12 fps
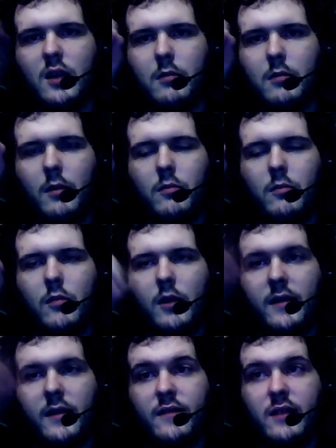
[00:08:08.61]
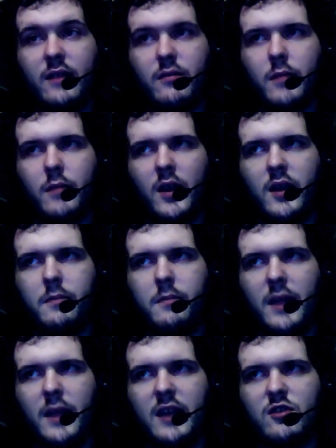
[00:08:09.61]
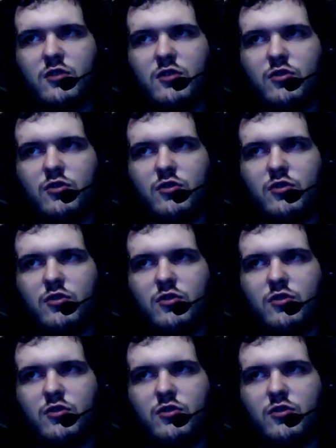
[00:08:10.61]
well, one of my favourite pages,